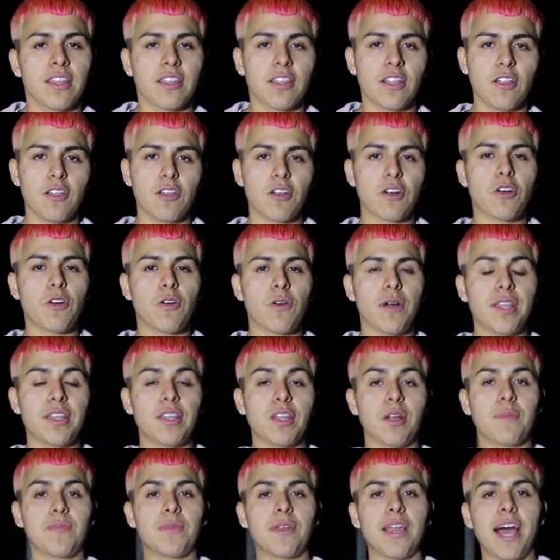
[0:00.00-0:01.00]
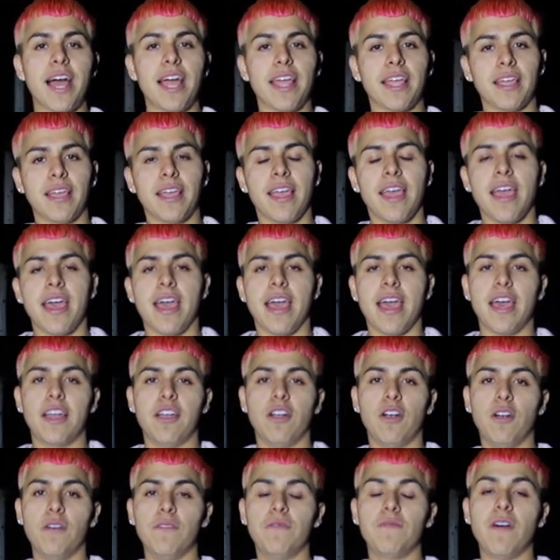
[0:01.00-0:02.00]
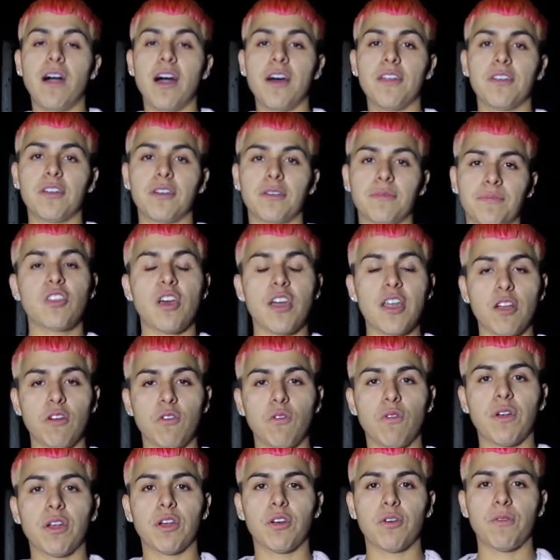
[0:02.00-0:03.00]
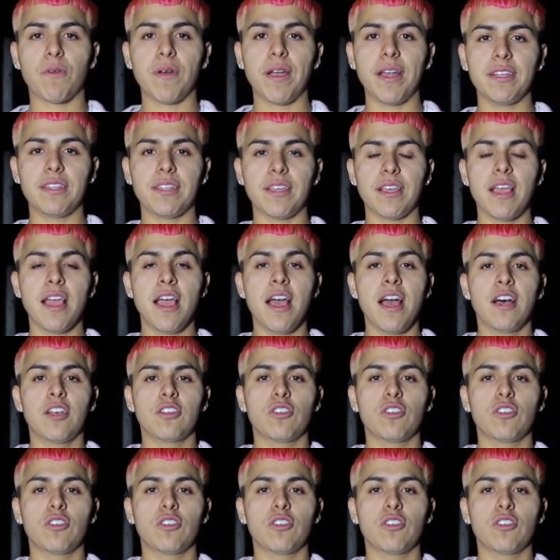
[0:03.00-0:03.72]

The little girl ended up dying and her father started going crazy.